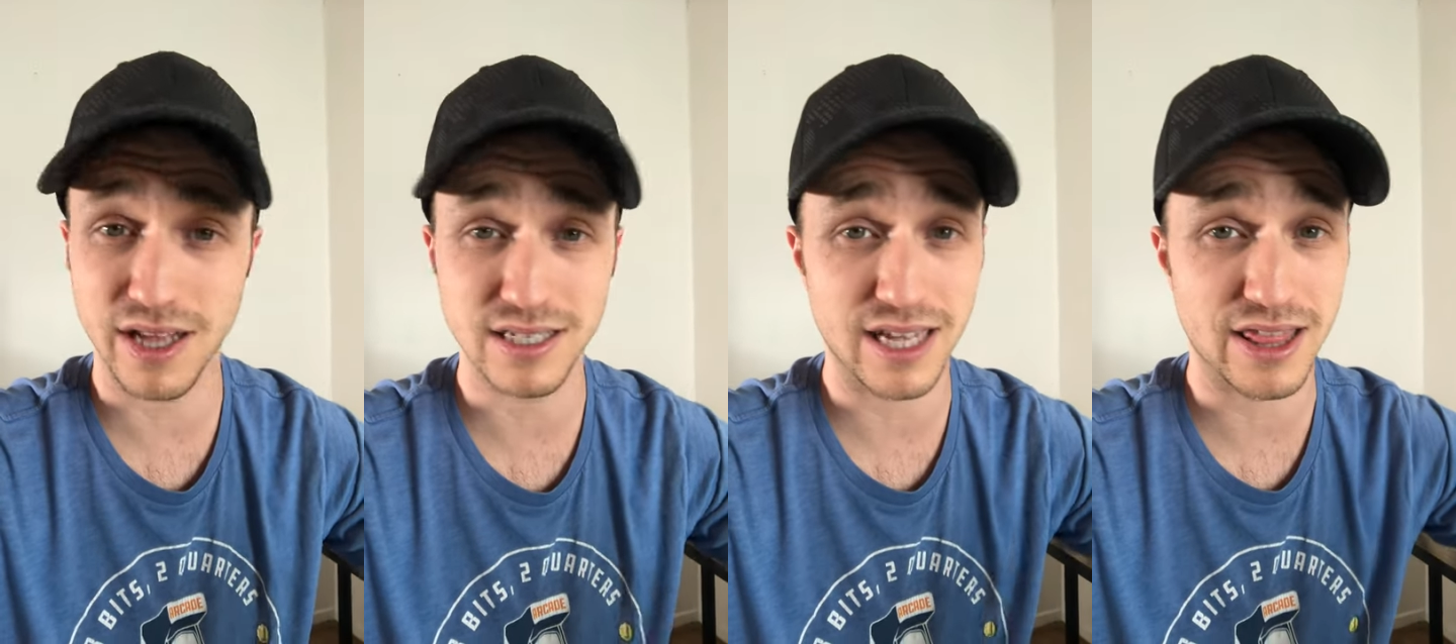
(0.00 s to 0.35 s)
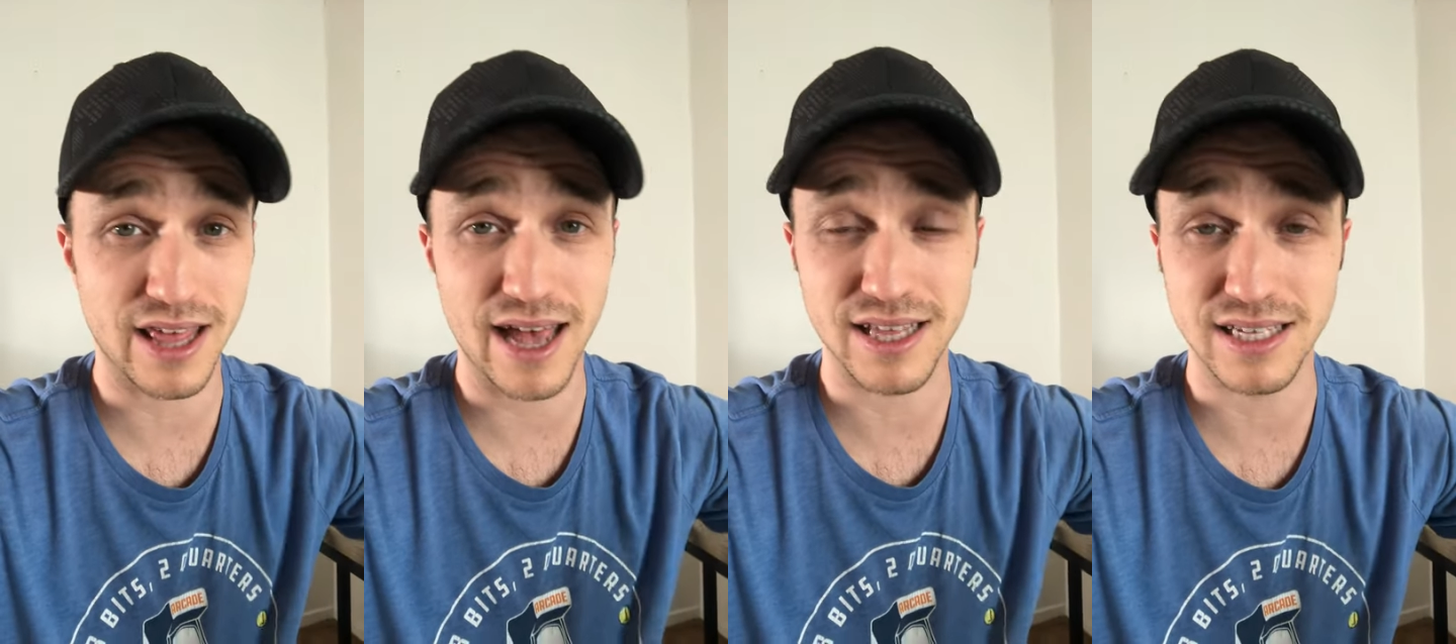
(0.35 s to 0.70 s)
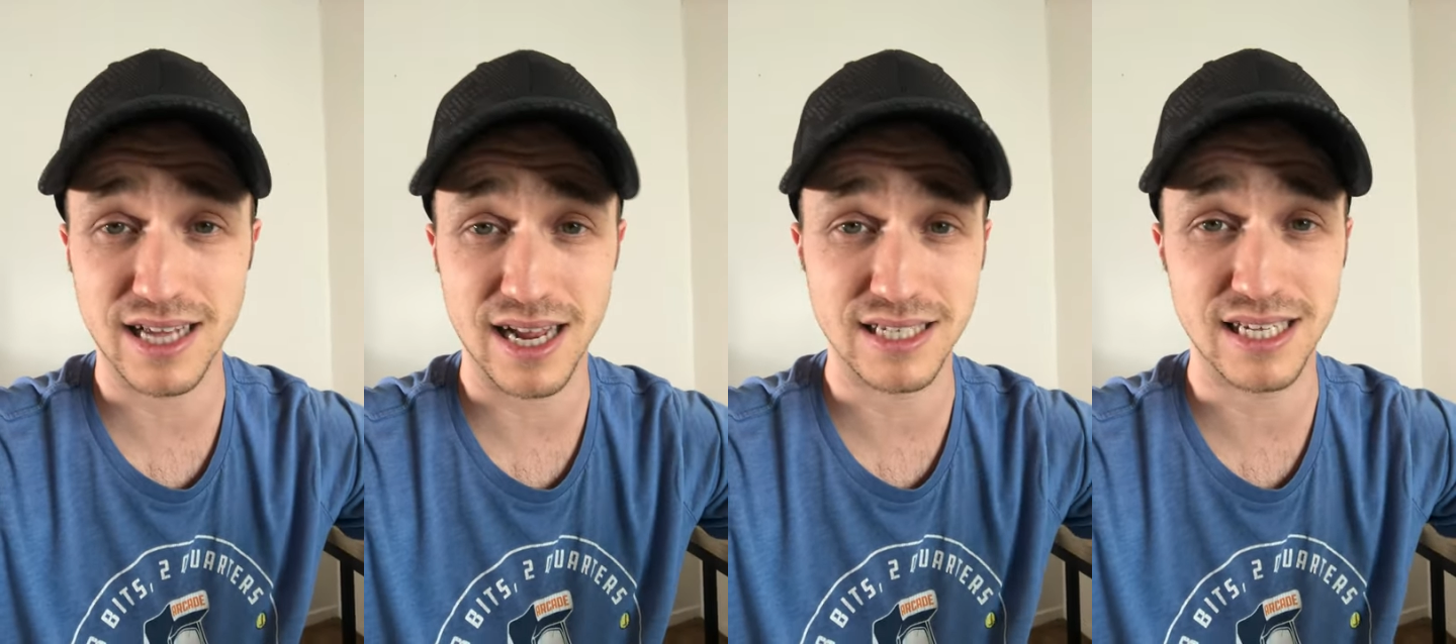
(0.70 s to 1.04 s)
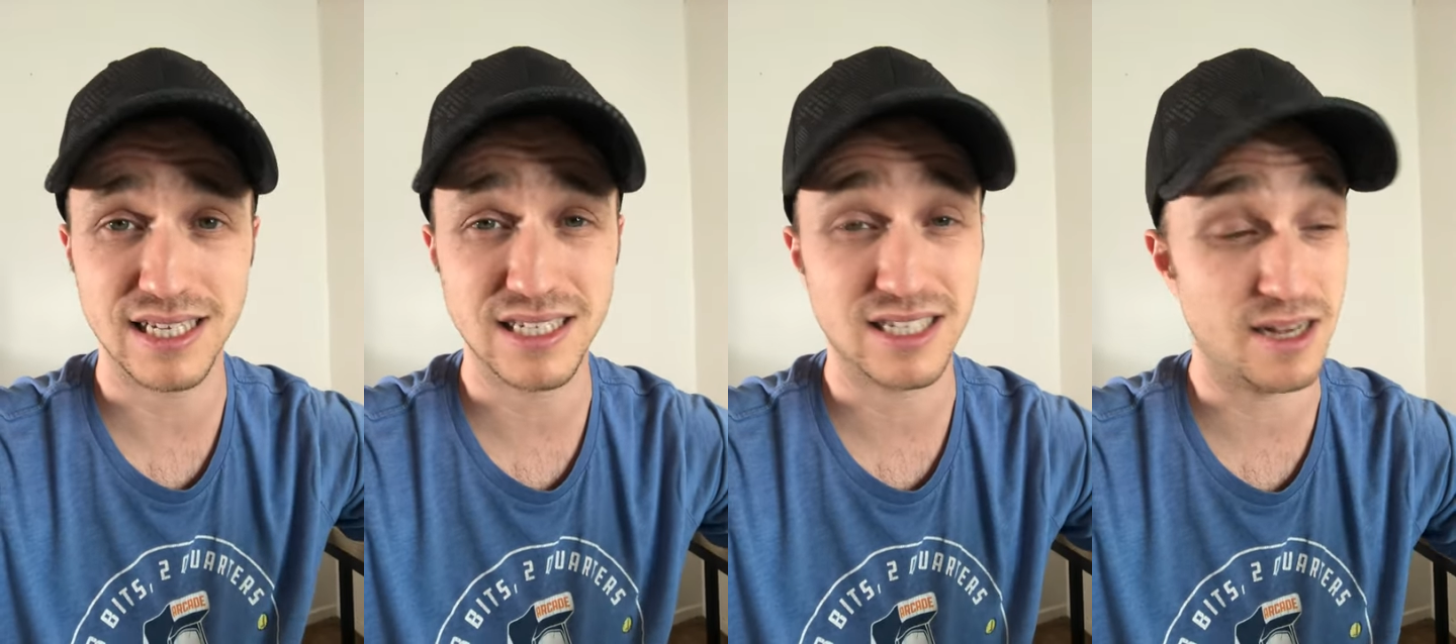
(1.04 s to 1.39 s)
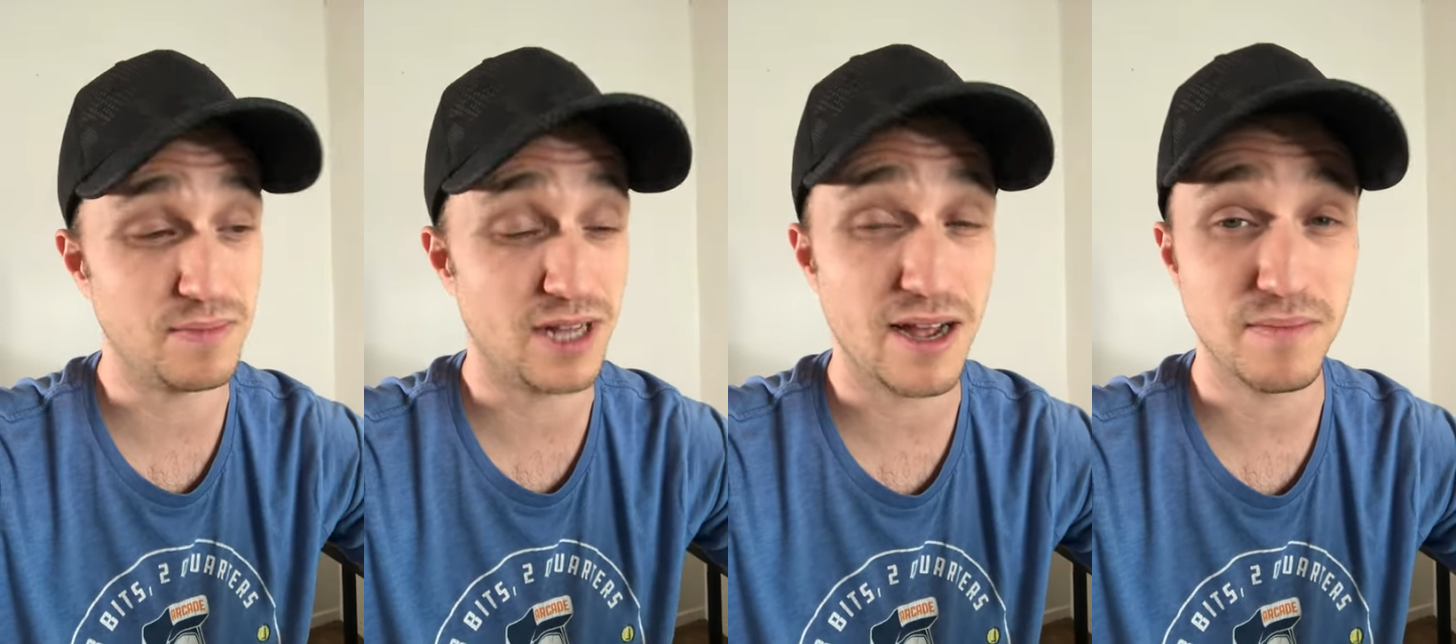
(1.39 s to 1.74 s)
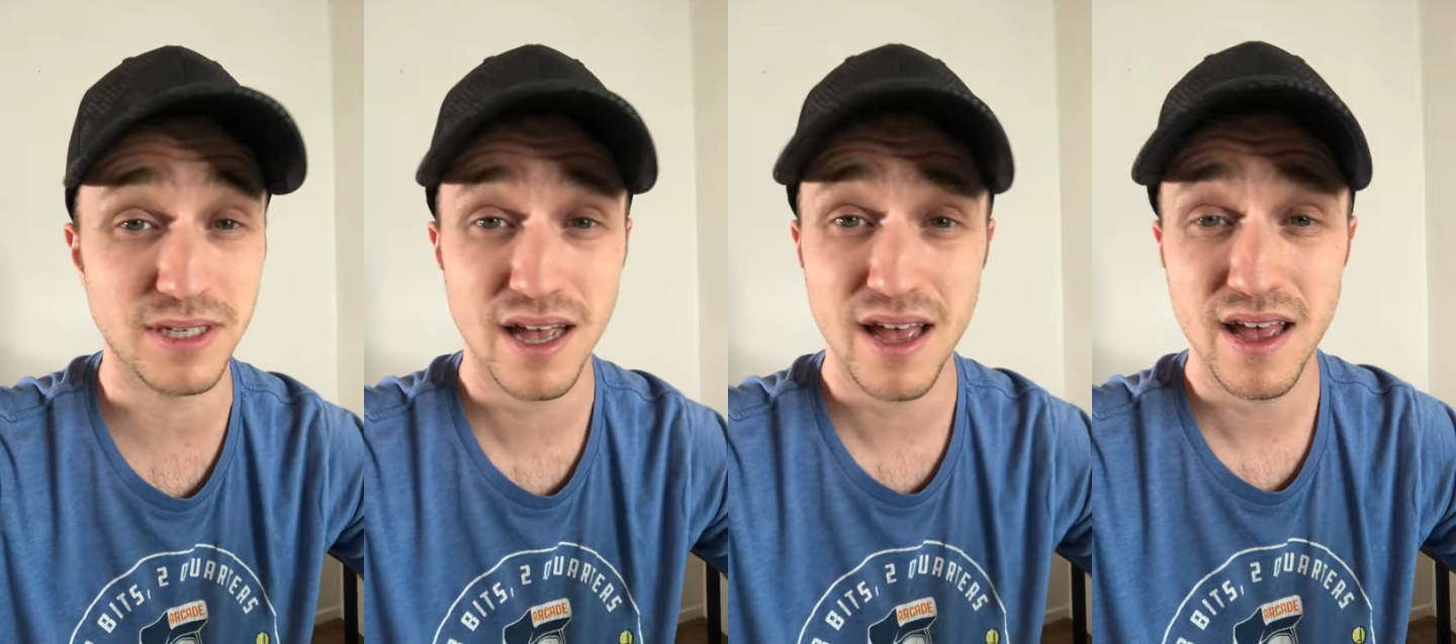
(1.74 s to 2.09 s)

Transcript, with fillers: things like that, these kind of seasons, sometimes